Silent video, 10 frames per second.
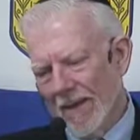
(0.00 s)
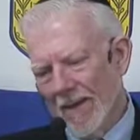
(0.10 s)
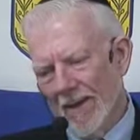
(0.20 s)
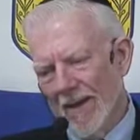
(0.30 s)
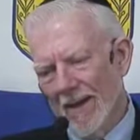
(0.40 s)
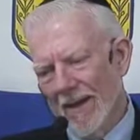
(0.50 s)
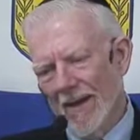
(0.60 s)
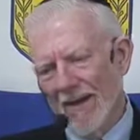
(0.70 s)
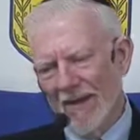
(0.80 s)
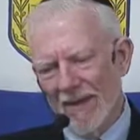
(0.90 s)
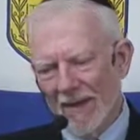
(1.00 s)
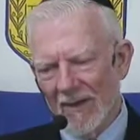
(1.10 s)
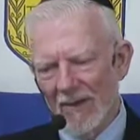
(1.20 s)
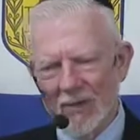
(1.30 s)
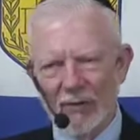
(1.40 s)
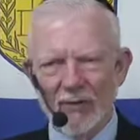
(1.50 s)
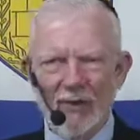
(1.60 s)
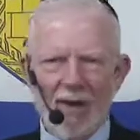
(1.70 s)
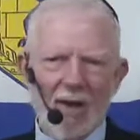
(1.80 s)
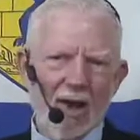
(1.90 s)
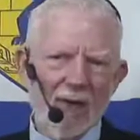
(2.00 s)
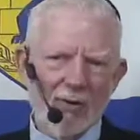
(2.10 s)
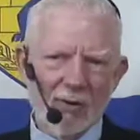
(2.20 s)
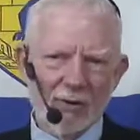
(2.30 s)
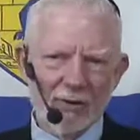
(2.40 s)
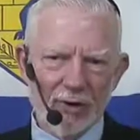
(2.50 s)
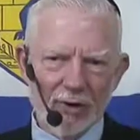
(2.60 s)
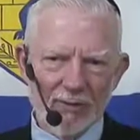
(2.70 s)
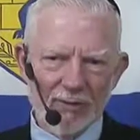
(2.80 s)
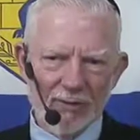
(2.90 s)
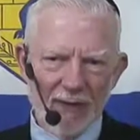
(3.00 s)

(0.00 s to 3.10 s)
Oh, I can't think in those illogical terms of the